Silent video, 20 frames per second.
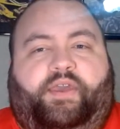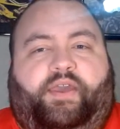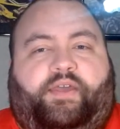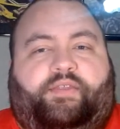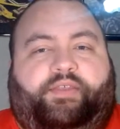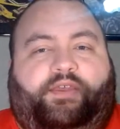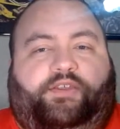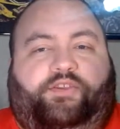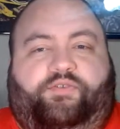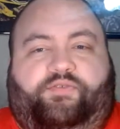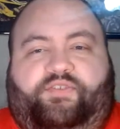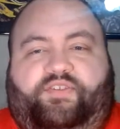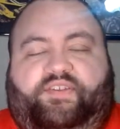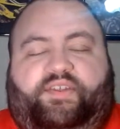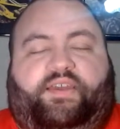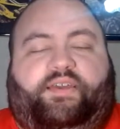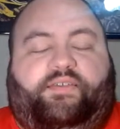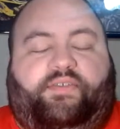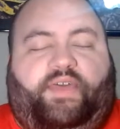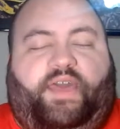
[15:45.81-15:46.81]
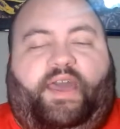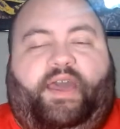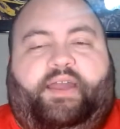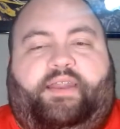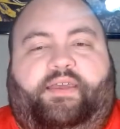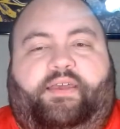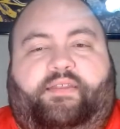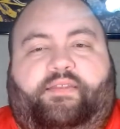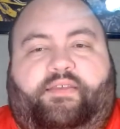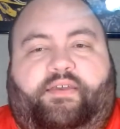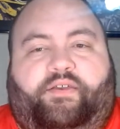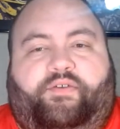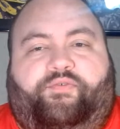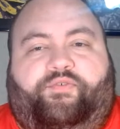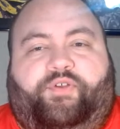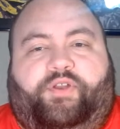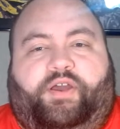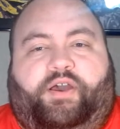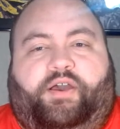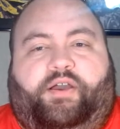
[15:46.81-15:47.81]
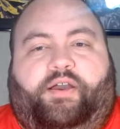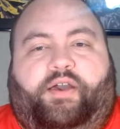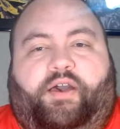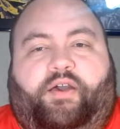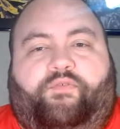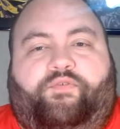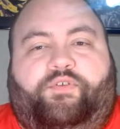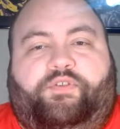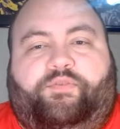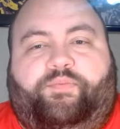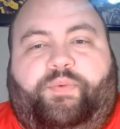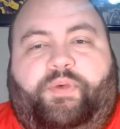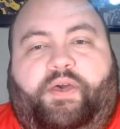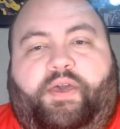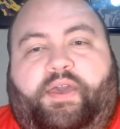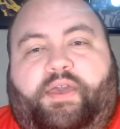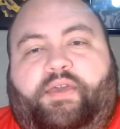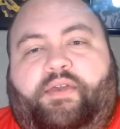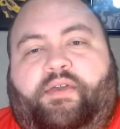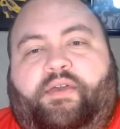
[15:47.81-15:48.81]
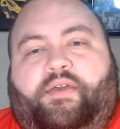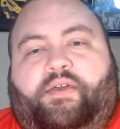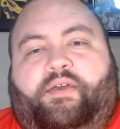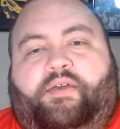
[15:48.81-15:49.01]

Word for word: and then you stick that in there for non-conference play.